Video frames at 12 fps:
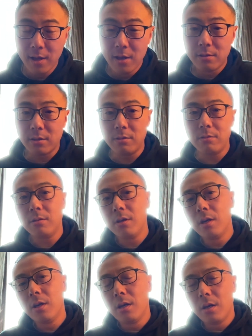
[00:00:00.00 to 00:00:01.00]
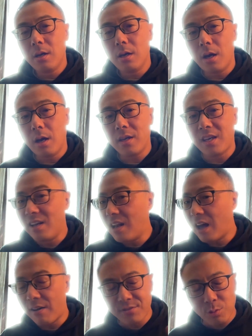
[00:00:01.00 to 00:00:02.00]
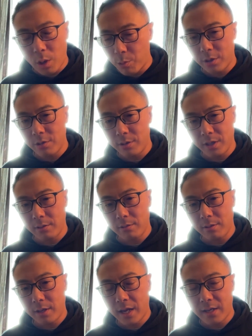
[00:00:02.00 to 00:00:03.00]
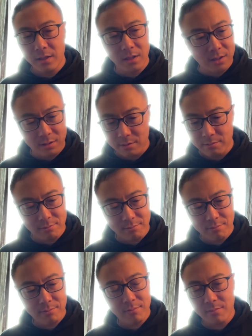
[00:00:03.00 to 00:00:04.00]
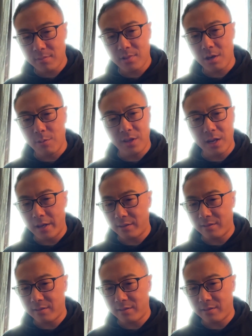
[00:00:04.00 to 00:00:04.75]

So he loves what we're doing and he just tell me like,